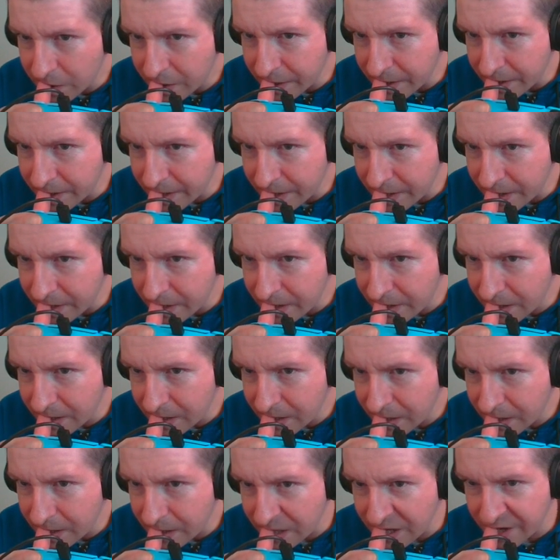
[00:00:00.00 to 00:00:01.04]
Where is that?
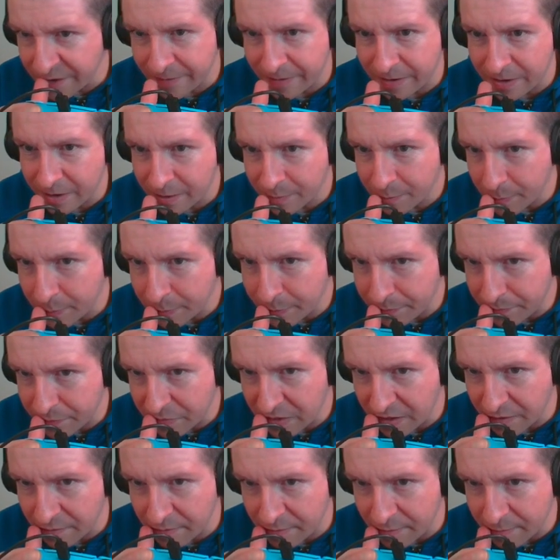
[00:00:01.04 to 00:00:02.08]
Come on.
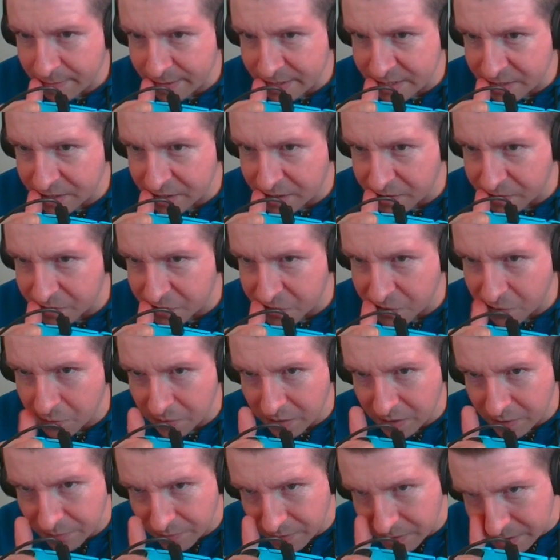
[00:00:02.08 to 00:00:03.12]
Give me my Seeker's
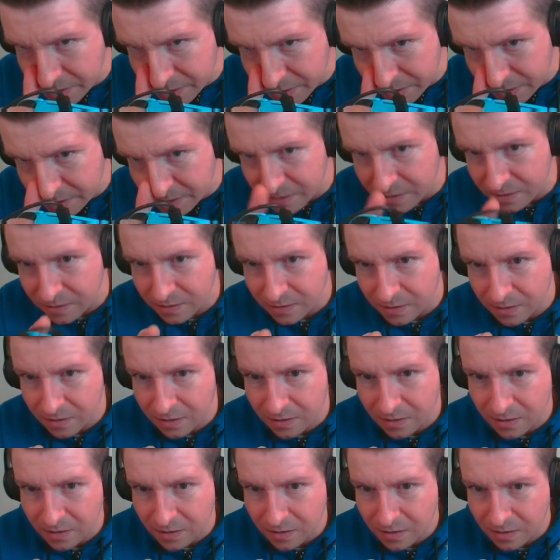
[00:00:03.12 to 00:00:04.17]
token. Where is it?
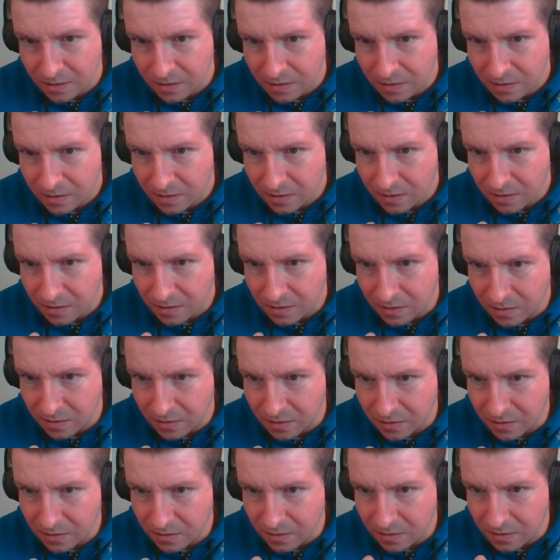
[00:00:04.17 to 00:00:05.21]

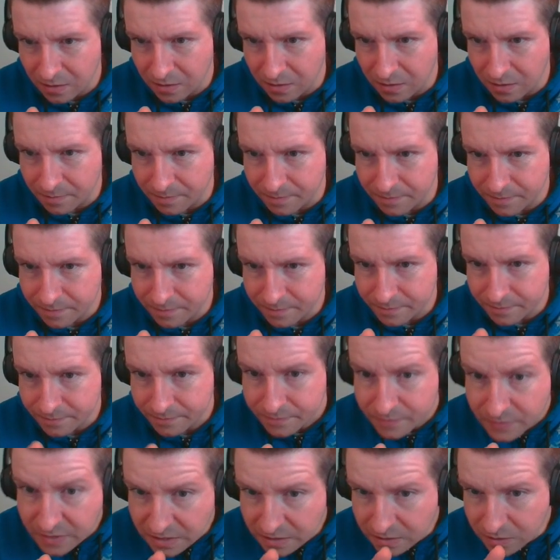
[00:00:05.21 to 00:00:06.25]
Um...
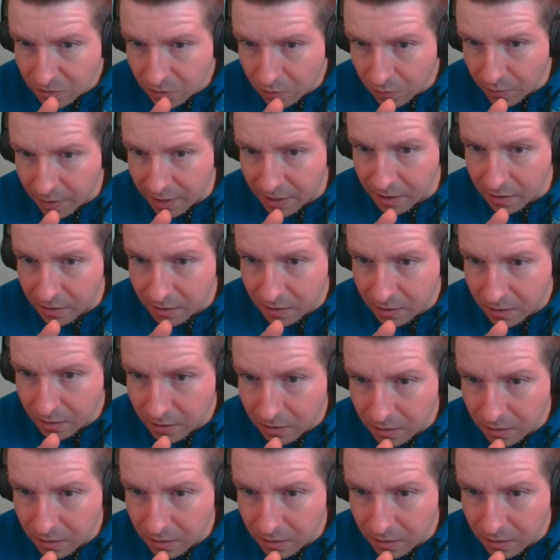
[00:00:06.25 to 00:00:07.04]
Wait.